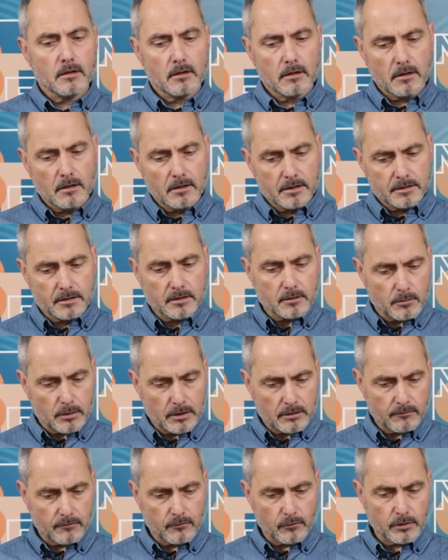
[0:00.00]
castor
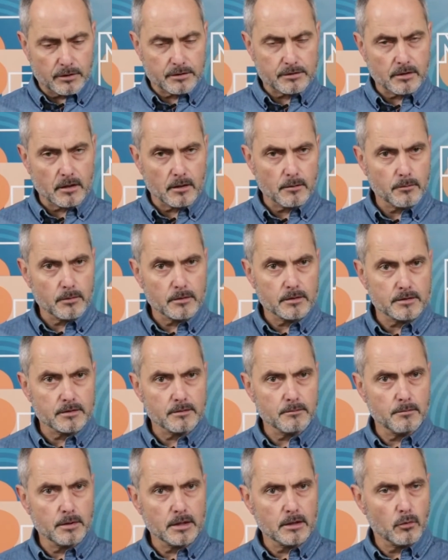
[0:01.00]
bean, for example, is a
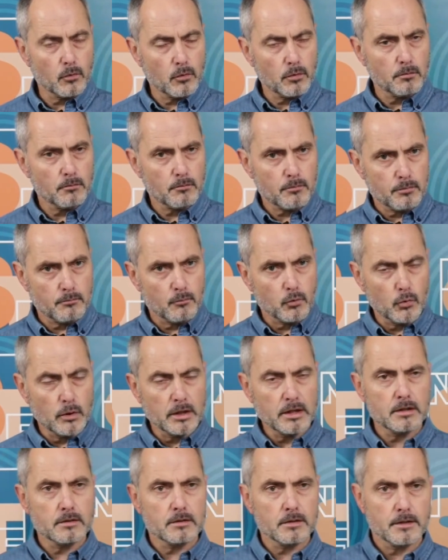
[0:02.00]
big
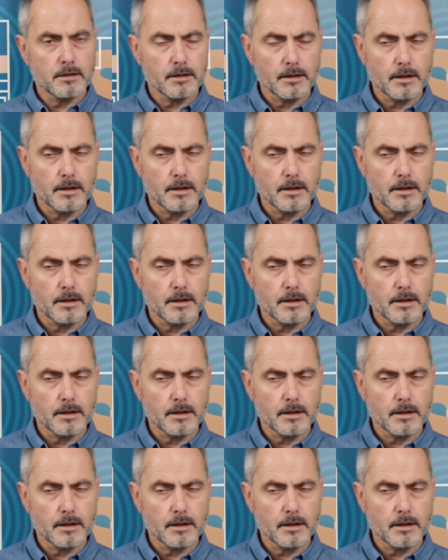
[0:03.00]
weed